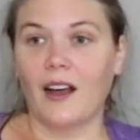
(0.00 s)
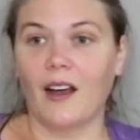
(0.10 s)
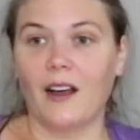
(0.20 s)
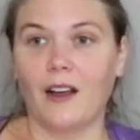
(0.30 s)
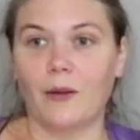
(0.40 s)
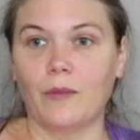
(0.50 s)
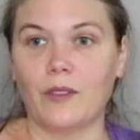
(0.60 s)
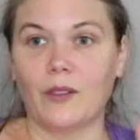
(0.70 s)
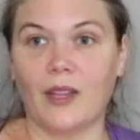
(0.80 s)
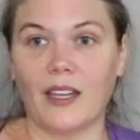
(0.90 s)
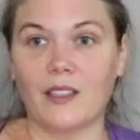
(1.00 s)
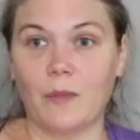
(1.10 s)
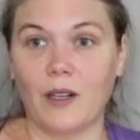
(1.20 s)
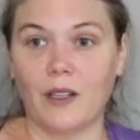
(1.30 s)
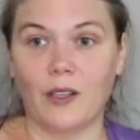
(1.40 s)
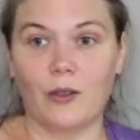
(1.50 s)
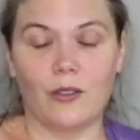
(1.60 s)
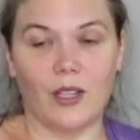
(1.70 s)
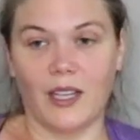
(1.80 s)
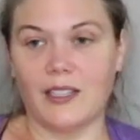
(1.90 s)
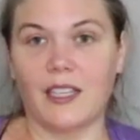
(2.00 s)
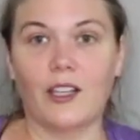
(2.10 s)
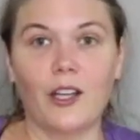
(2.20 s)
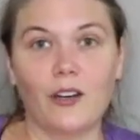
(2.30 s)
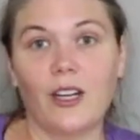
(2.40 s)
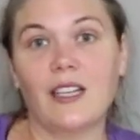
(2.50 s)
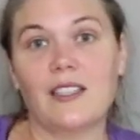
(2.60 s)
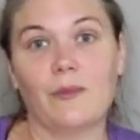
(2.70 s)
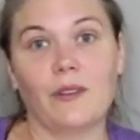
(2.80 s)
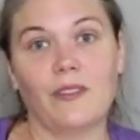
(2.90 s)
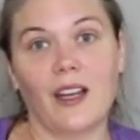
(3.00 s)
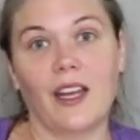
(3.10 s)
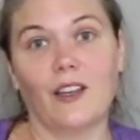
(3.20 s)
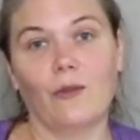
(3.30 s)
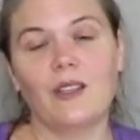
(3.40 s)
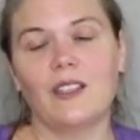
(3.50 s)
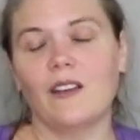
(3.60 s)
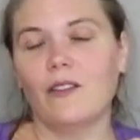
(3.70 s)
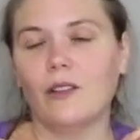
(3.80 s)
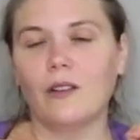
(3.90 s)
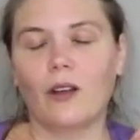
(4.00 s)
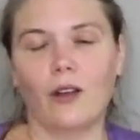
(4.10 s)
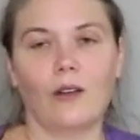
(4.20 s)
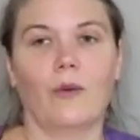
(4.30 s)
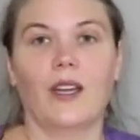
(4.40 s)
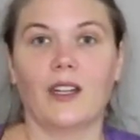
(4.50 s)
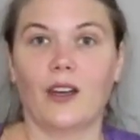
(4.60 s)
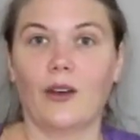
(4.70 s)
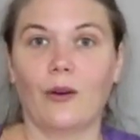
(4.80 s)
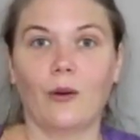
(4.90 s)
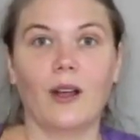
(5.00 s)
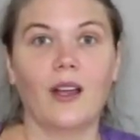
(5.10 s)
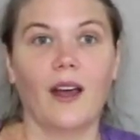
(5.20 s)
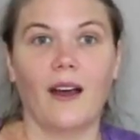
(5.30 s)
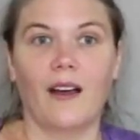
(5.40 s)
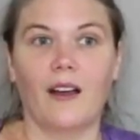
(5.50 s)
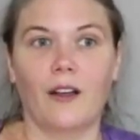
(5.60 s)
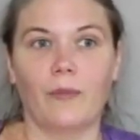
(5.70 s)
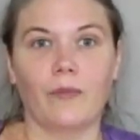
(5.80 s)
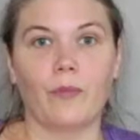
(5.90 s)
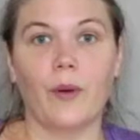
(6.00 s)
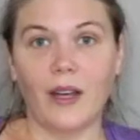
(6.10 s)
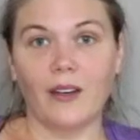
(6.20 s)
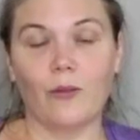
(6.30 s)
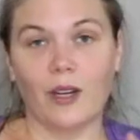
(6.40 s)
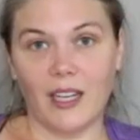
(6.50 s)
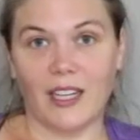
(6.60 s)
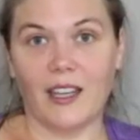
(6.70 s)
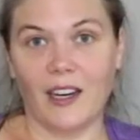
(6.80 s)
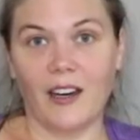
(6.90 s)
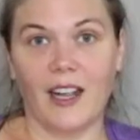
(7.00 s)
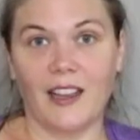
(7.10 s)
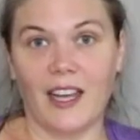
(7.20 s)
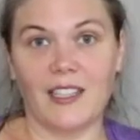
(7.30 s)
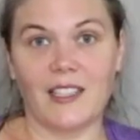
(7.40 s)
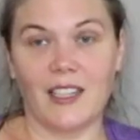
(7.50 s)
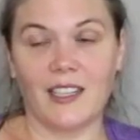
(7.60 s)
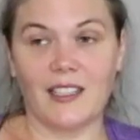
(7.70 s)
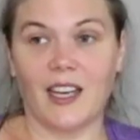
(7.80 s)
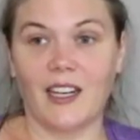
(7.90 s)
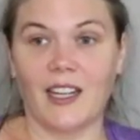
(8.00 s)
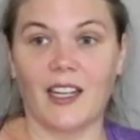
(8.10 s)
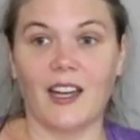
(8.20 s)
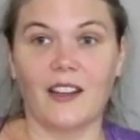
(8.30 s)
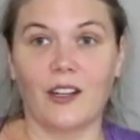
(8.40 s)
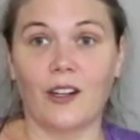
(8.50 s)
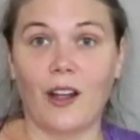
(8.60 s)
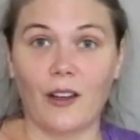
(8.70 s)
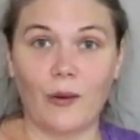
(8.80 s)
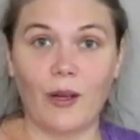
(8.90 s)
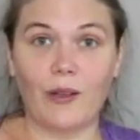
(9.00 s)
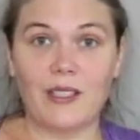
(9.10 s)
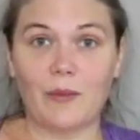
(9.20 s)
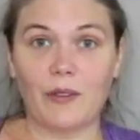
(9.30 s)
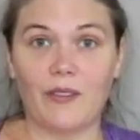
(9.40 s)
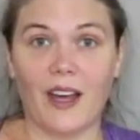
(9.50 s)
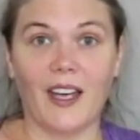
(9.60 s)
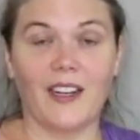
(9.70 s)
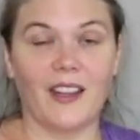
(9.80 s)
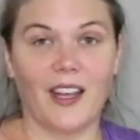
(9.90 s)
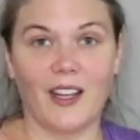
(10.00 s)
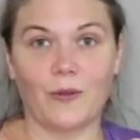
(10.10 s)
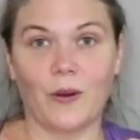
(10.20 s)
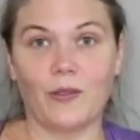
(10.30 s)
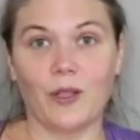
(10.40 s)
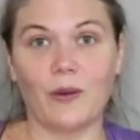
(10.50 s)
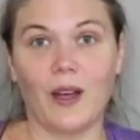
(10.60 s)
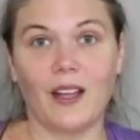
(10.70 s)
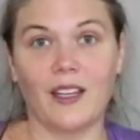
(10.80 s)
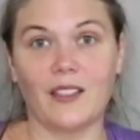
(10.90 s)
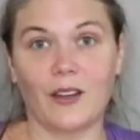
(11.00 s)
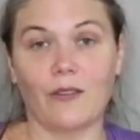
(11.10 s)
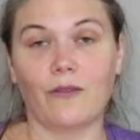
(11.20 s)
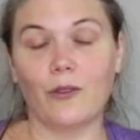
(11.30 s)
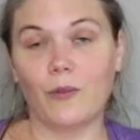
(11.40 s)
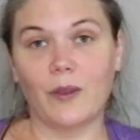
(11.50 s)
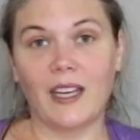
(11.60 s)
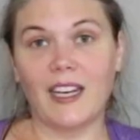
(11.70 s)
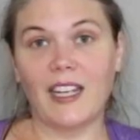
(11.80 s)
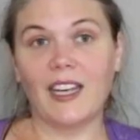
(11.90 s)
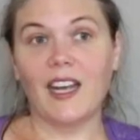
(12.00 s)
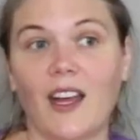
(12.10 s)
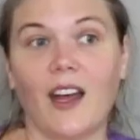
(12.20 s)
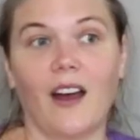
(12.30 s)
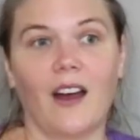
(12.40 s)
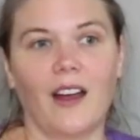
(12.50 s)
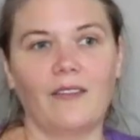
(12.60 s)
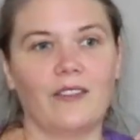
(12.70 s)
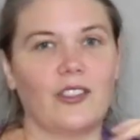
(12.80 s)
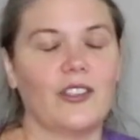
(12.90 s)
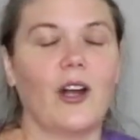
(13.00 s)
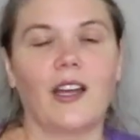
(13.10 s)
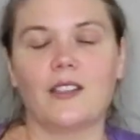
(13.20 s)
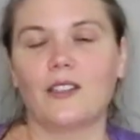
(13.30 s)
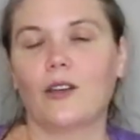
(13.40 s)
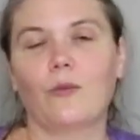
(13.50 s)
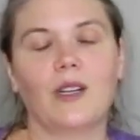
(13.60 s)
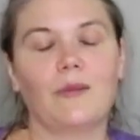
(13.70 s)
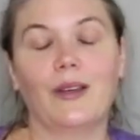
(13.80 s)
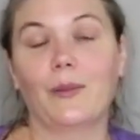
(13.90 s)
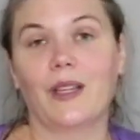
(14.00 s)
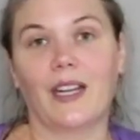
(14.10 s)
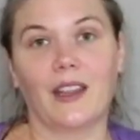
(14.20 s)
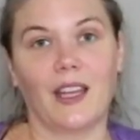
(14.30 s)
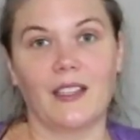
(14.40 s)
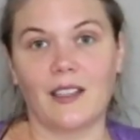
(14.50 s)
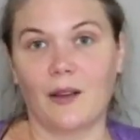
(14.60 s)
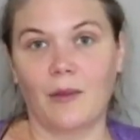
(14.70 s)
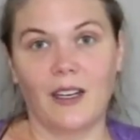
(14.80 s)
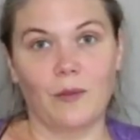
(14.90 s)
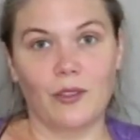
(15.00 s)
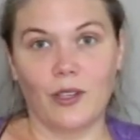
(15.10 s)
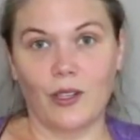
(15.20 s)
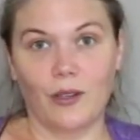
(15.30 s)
So that's been a huge decluttering, simplifying. We still have a long way to go, but we're getting there, and that's exciting. And then the other way we simplified that has worked really well is our food planning. I've tried so many meal planning things. I mean, I'm sure